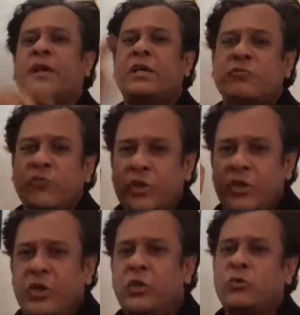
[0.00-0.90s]
is for
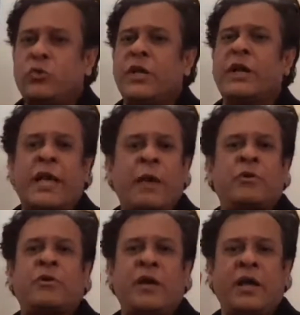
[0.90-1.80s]
you to take a
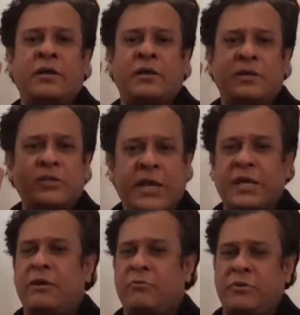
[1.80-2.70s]
camera and check
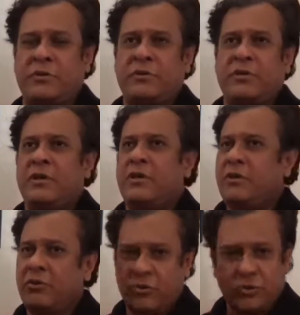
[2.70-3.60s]
it out.
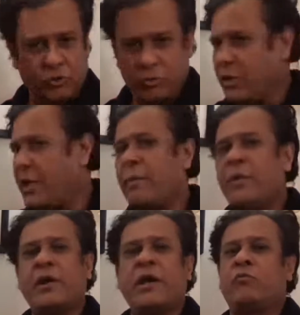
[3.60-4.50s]
Shoot the
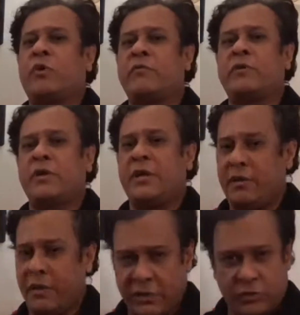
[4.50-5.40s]
camera at whatever
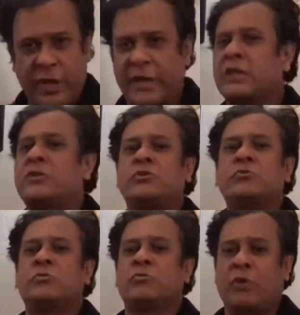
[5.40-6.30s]
it's rated
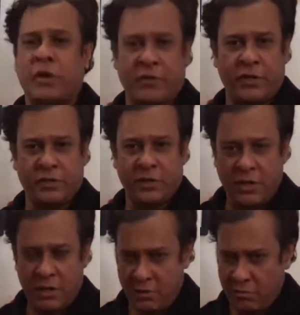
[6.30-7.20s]
to, whatever it's,
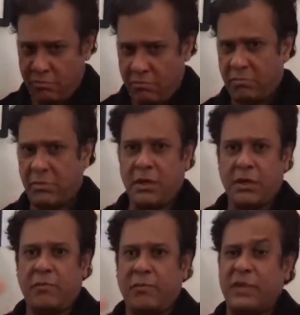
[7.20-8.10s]

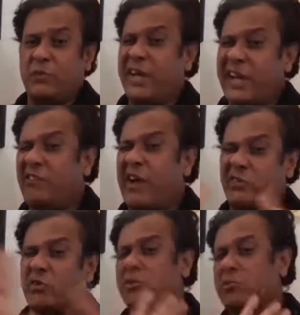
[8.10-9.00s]
by the way, native
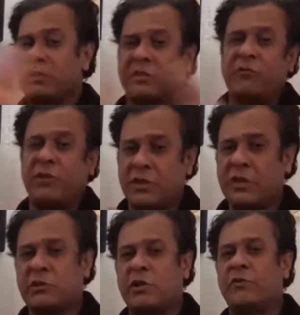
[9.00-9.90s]
ISO also means different
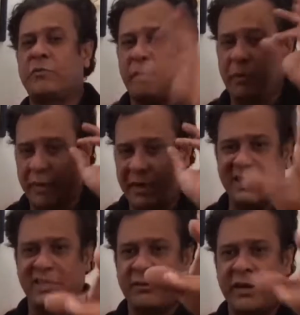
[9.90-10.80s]
things to different people, but
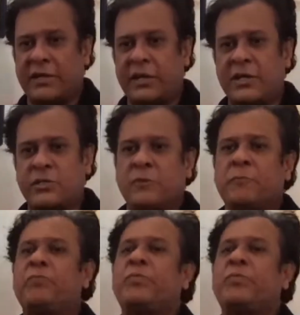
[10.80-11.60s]
let's say the rated ISO.